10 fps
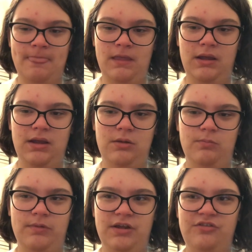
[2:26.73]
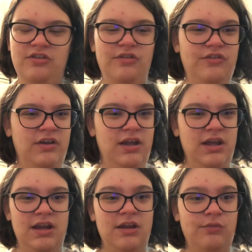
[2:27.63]
Anyway, it's just,
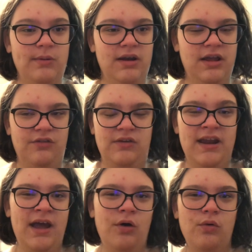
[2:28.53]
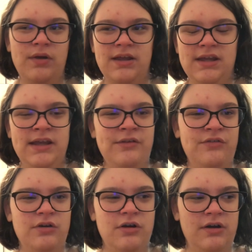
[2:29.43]
it is what it is. Now,
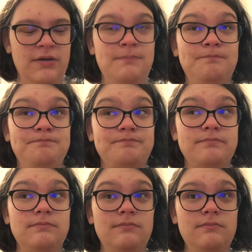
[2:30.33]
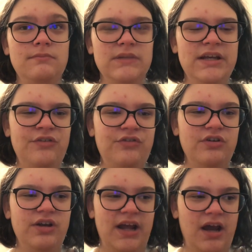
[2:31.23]
Easter
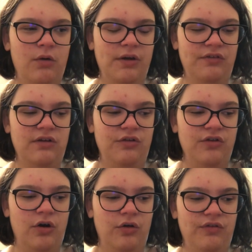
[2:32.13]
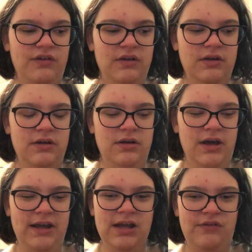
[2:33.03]
now as an adult,
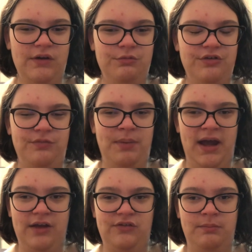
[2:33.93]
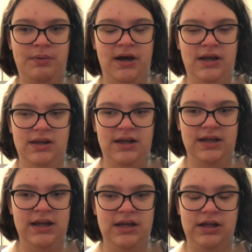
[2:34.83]
I guess I would just pass it by
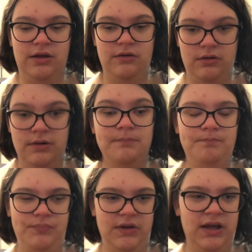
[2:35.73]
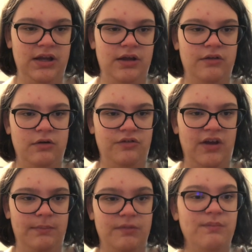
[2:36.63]
like any other
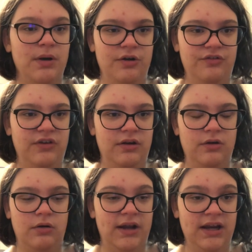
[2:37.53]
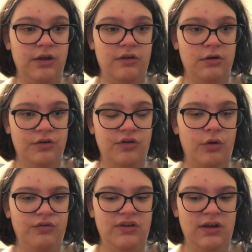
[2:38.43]
type of person or any other
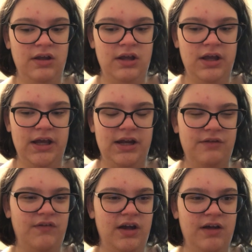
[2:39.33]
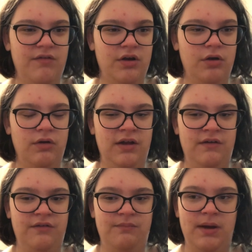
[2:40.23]
adult. And if I ever go,
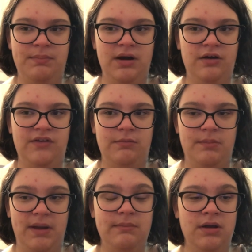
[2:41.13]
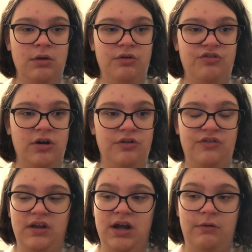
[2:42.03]
and if my parents ever make me go to
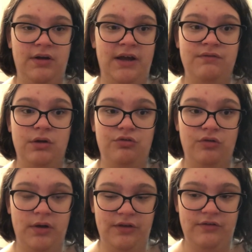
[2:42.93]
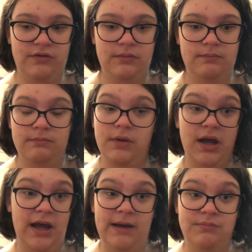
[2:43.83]
church, then I would have no choice.
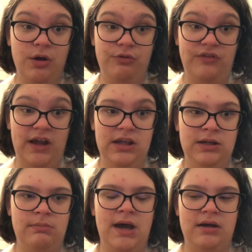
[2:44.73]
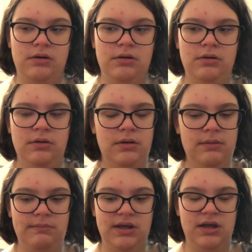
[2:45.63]
I have no say in the matter,
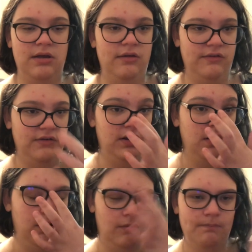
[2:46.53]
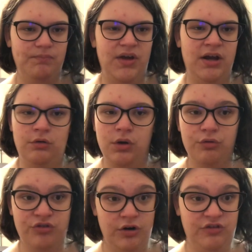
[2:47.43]
because, you know, I don't go
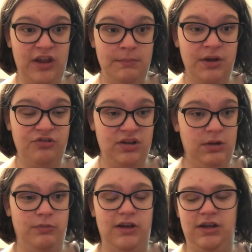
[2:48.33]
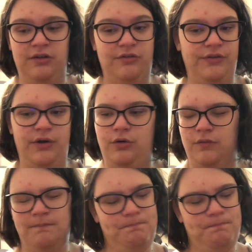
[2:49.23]
to church that much anyway, so.